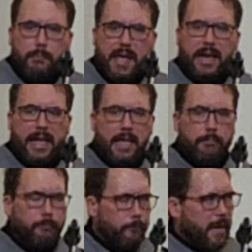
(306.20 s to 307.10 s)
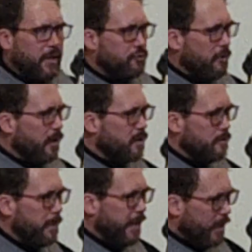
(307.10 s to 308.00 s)
many
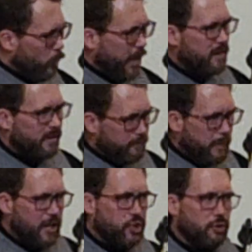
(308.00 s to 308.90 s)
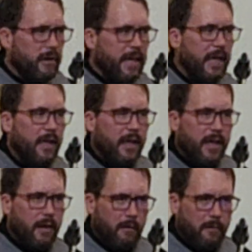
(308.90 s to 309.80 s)
metrics, meaning ways of measuring
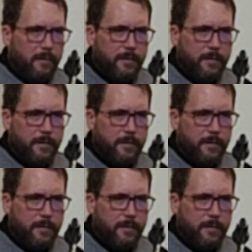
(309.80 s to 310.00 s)
health.